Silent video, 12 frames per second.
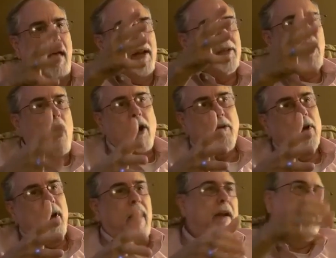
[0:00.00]
And it's
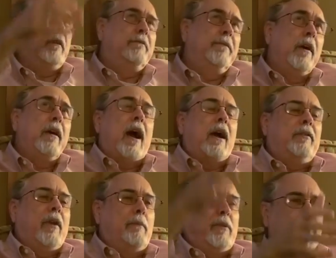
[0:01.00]
autoclaved at very high
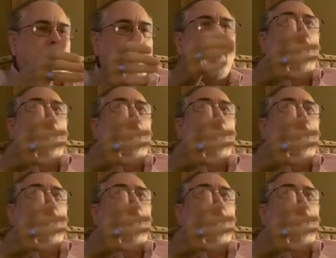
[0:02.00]
temperatures.